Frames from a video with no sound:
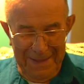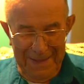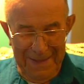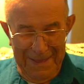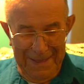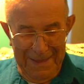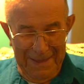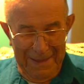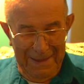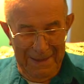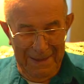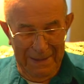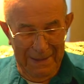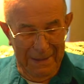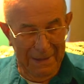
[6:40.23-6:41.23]
how fast would
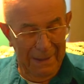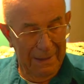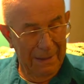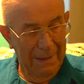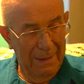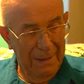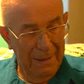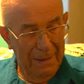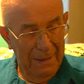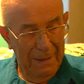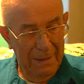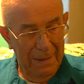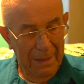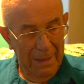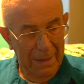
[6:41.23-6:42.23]
you be going then, Joe?
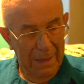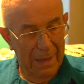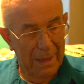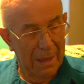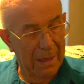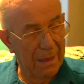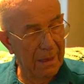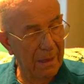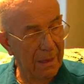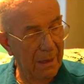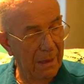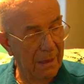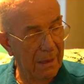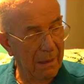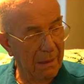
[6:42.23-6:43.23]
Huh?
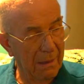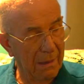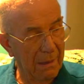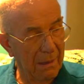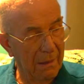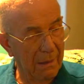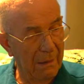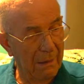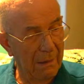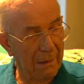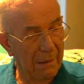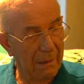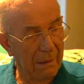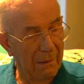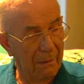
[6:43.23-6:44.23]
About how fast would
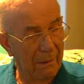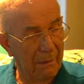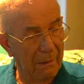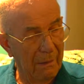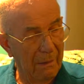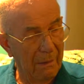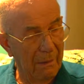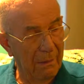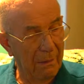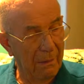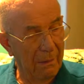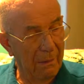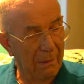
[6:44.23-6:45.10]
you have been going then?